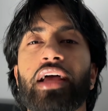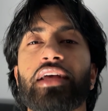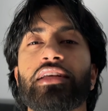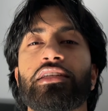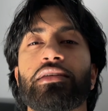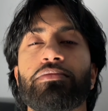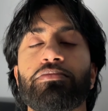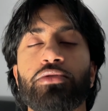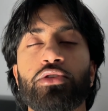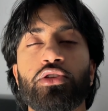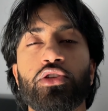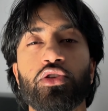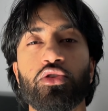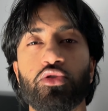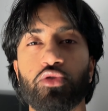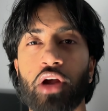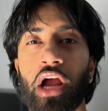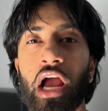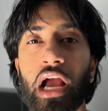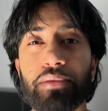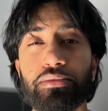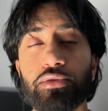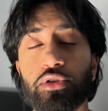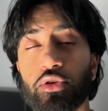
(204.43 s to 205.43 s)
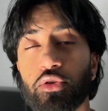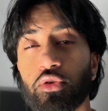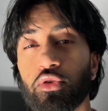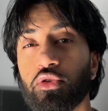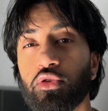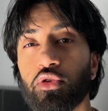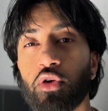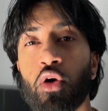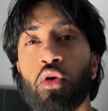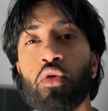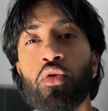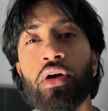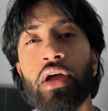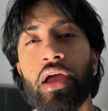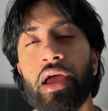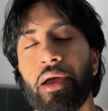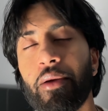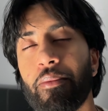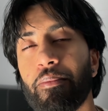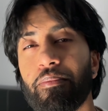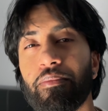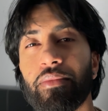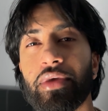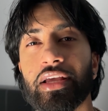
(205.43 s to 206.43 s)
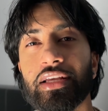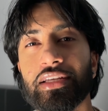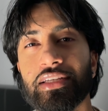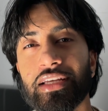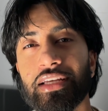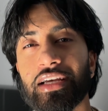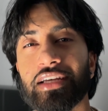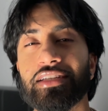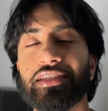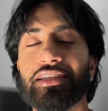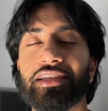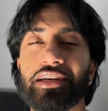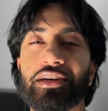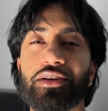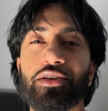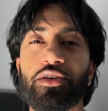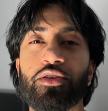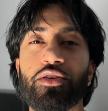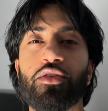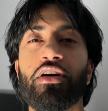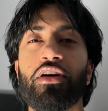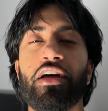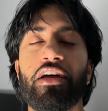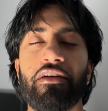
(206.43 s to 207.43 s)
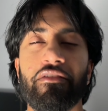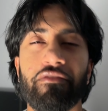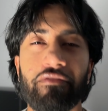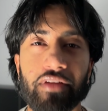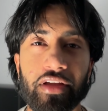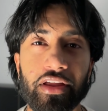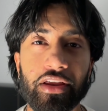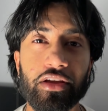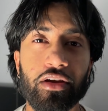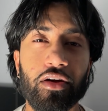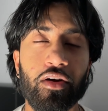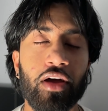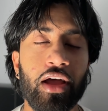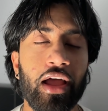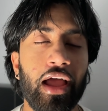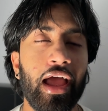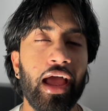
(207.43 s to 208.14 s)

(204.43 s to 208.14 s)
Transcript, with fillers: And subscribe so you don't miss a single video.